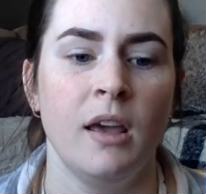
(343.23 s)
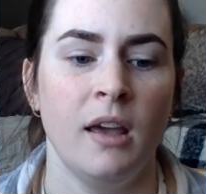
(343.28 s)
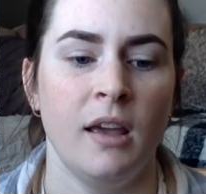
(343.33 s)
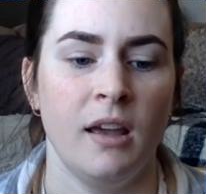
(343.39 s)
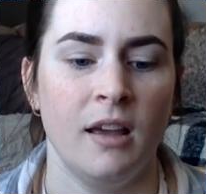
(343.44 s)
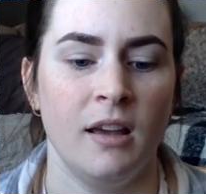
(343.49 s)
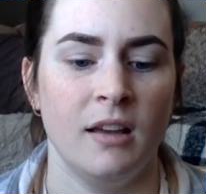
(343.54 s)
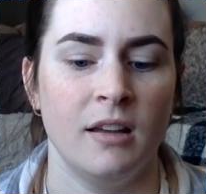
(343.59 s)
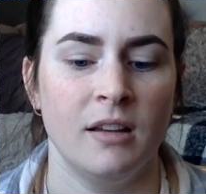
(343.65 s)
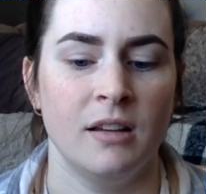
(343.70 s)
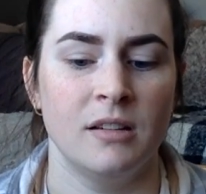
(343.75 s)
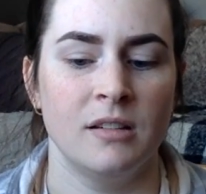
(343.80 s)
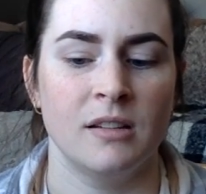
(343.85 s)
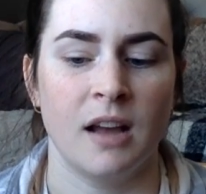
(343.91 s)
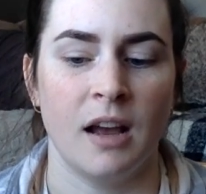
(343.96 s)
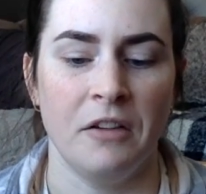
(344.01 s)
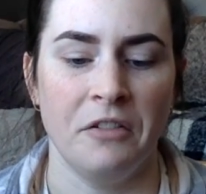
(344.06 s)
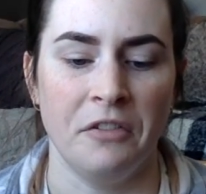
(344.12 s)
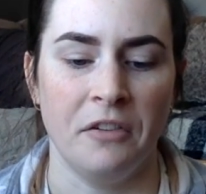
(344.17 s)
And
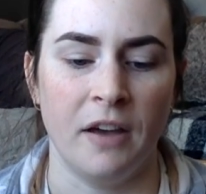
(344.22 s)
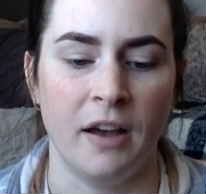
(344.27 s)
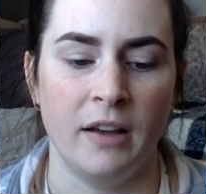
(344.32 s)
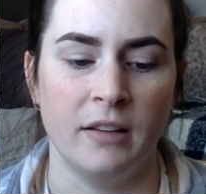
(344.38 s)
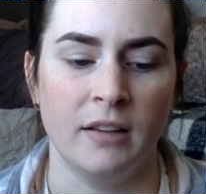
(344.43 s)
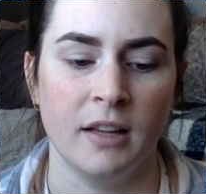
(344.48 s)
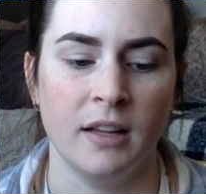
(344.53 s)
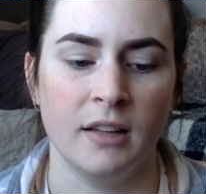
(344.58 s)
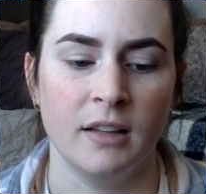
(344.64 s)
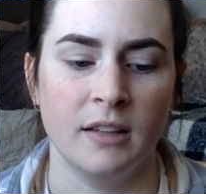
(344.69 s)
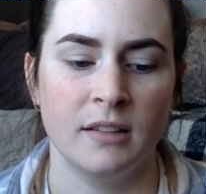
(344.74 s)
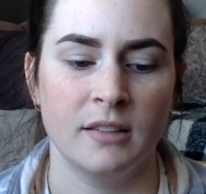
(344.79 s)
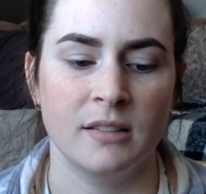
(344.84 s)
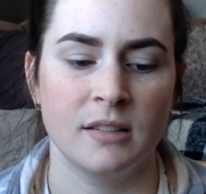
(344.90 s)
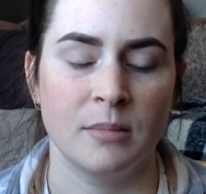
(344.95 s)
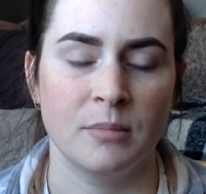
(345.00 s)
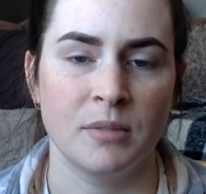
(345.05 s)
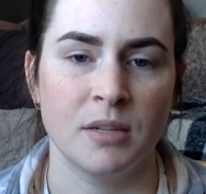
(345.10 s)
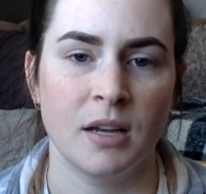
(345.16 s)
I find that like
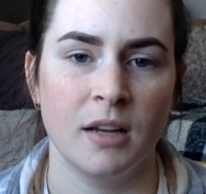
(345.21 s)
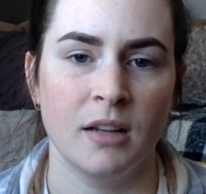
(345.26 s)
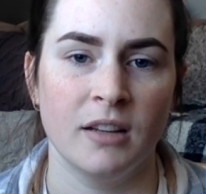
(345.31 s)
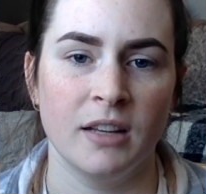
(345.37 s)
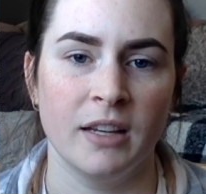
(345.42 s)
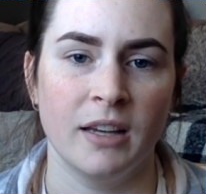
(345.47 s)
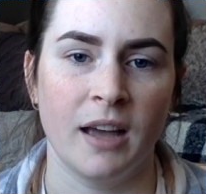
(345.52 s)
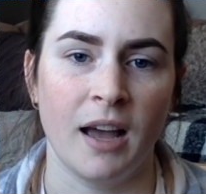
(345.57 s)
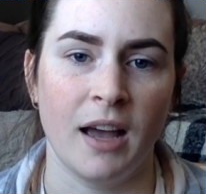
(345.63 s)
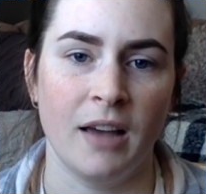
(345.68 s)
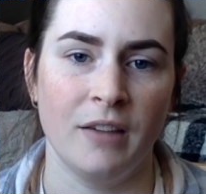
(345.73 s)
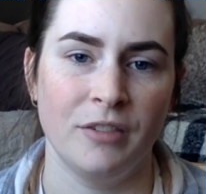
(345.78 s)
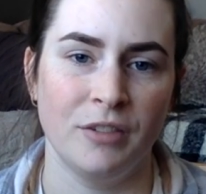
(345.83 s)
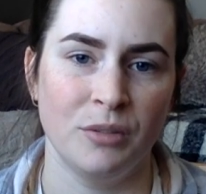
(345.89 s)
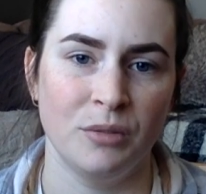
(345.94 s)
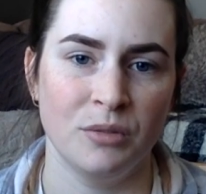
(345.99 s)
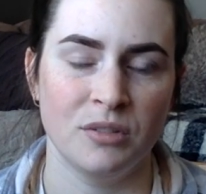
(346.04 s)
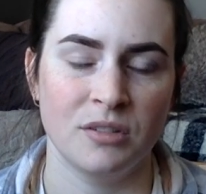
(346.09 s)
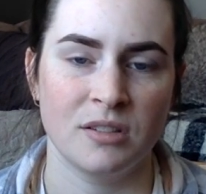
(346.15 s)
sometimes, like I've
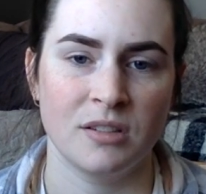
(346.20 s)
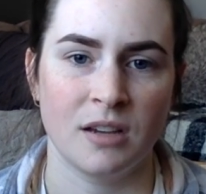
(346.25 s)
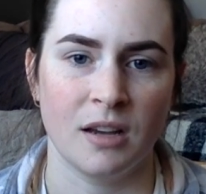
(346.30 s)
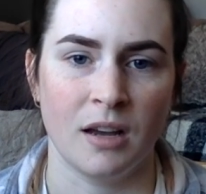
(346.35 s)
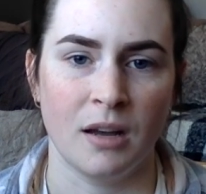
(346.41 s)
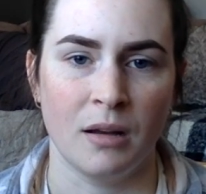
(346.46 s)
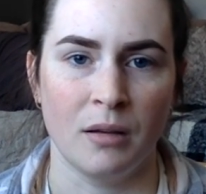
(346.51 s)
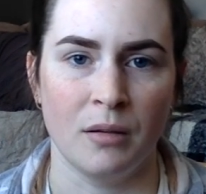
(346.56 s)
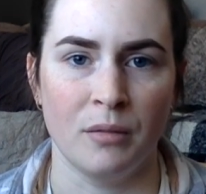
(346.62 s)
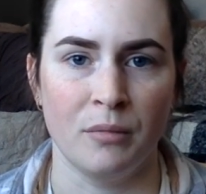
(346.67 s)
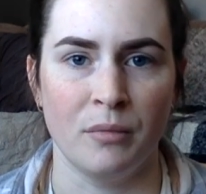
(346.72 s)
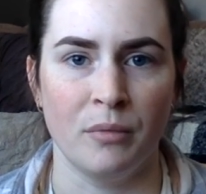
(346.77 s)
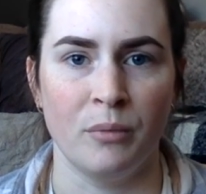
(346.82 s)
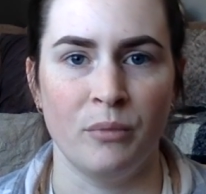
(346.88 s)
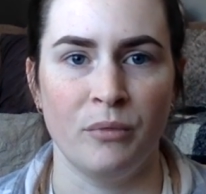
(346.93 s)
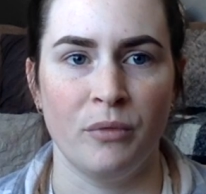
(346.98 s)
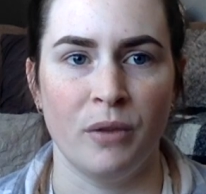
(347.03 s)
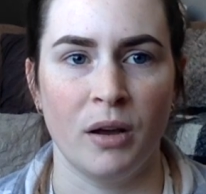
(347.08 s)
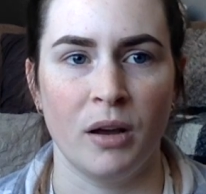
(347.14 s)
used
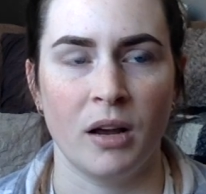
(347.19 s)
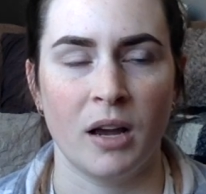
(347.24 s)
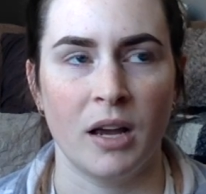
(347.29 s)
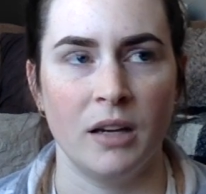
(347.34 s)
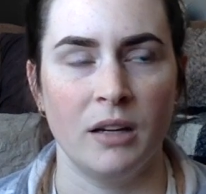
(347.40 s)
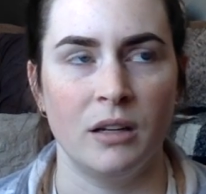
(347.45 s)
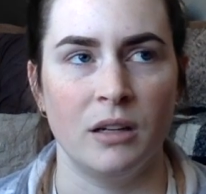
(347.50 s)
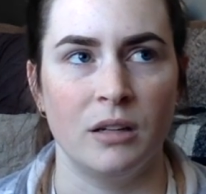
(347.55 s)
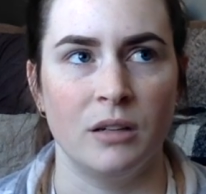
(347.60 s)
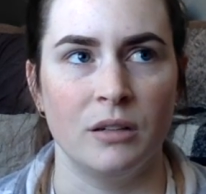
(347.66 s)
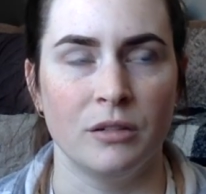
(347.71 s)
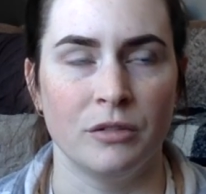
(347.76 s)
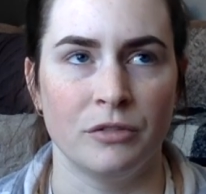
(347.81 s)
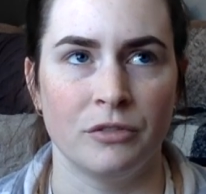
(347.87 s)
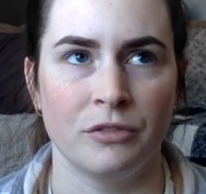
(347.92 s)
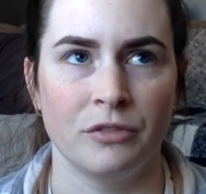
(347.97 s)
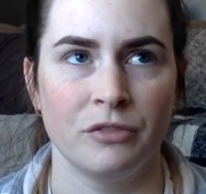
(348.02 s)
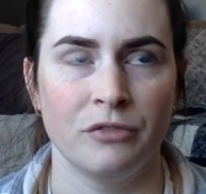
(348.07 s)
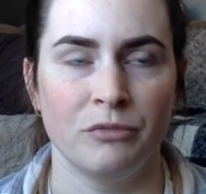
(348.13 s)
kind of
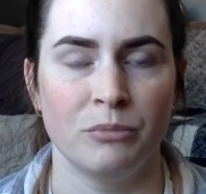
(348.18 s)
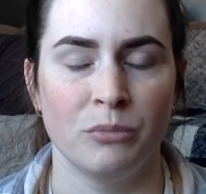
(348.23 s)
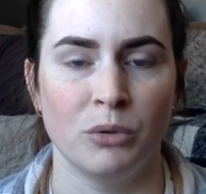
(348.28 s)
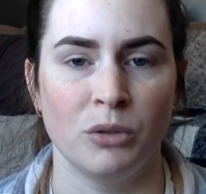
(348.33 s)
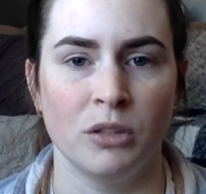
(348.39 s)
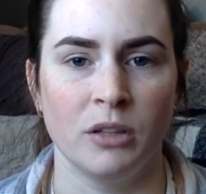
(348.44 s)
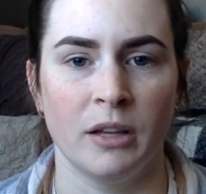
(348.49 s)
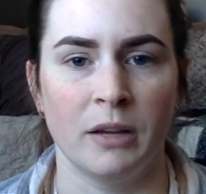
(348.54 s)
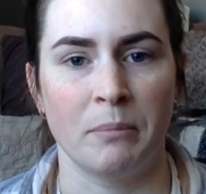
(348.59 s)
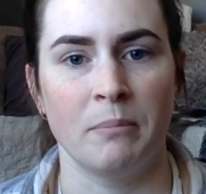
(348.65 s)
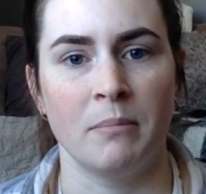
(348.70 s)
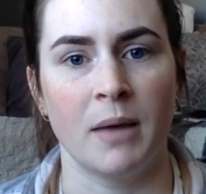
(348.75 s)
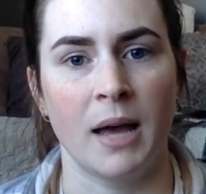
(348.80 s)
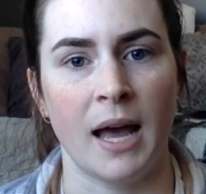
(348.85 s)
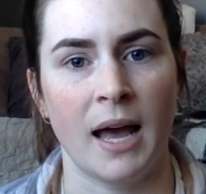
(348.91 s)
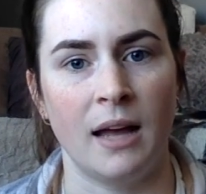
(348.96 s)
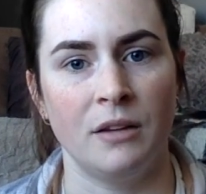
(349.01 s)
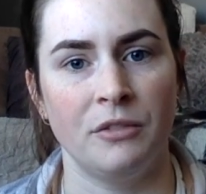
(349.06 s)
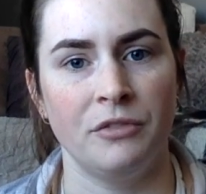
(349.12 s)
more like
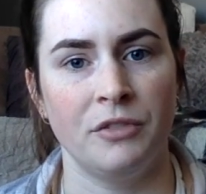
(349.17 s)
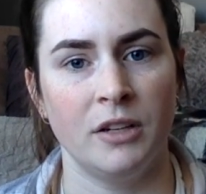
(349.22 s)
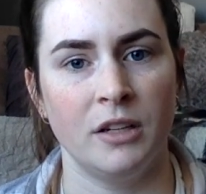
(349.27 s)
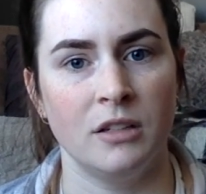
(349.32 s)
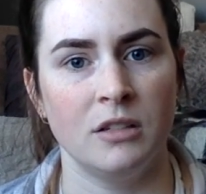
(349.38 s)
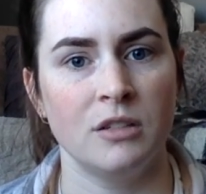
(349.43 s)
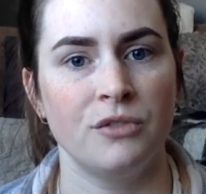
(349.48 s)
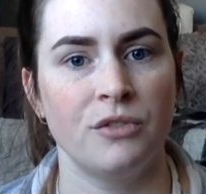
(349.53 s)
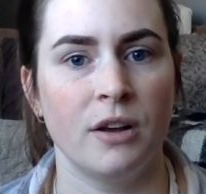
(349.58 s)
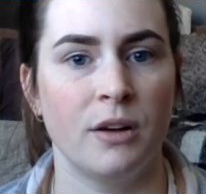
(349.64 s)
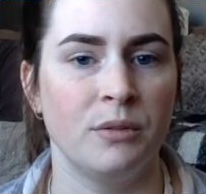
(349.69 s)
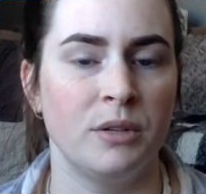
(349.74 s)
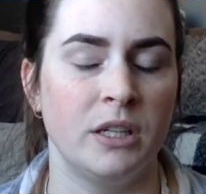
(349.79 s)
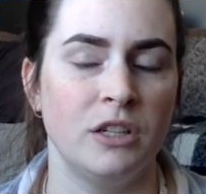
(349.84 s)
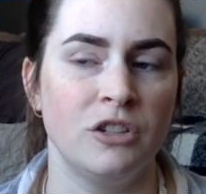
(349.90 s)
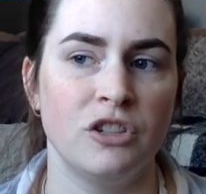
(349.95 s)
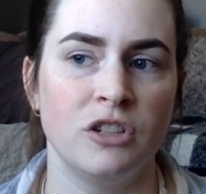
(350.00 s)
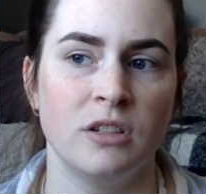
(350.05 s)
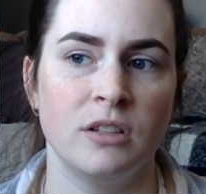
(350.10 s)
matte finish
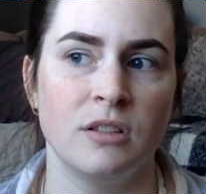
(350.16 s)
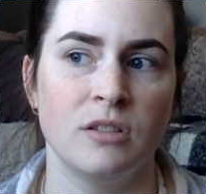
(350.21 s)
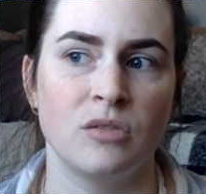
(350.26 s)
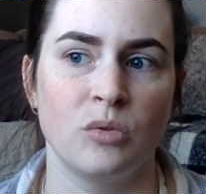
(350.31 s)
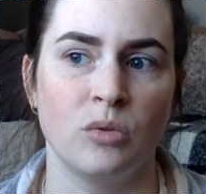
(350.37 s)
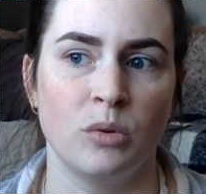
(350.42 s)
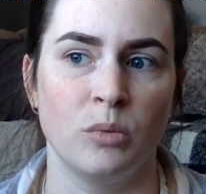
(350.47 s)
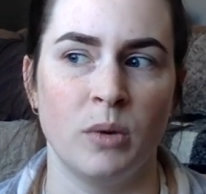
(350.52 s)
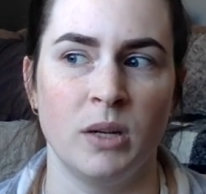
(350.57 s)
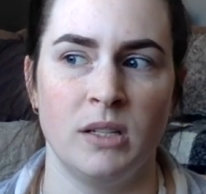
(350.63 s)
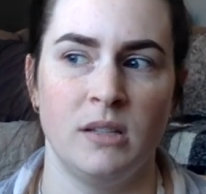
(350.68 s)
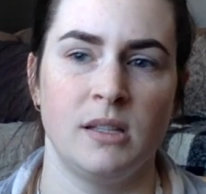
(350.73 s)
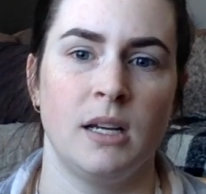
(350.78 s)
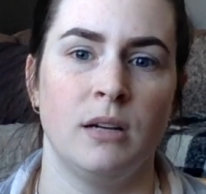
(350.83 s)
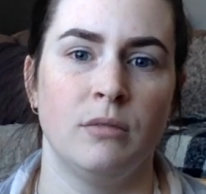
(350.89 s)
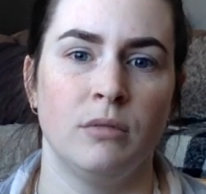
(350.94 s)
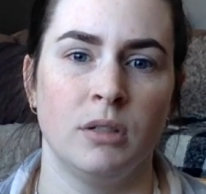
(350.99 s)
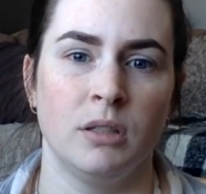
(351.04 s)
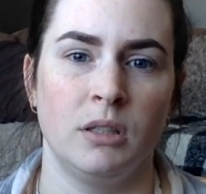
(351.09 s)
foundations or ones
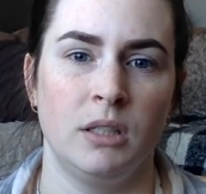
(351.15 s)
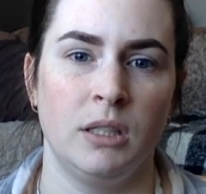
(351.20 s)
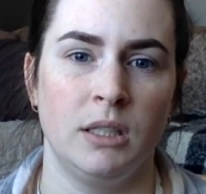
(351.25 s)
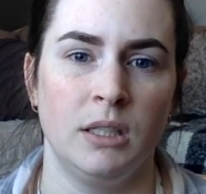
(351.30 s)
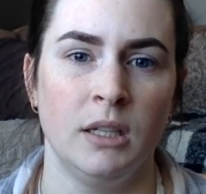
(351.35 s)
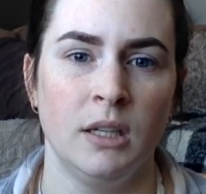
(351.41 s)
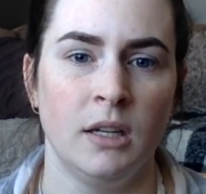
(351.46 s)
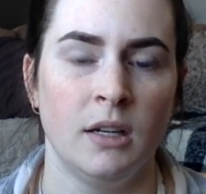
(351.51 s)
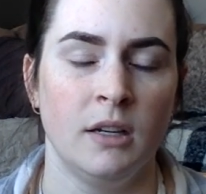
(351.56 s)
that really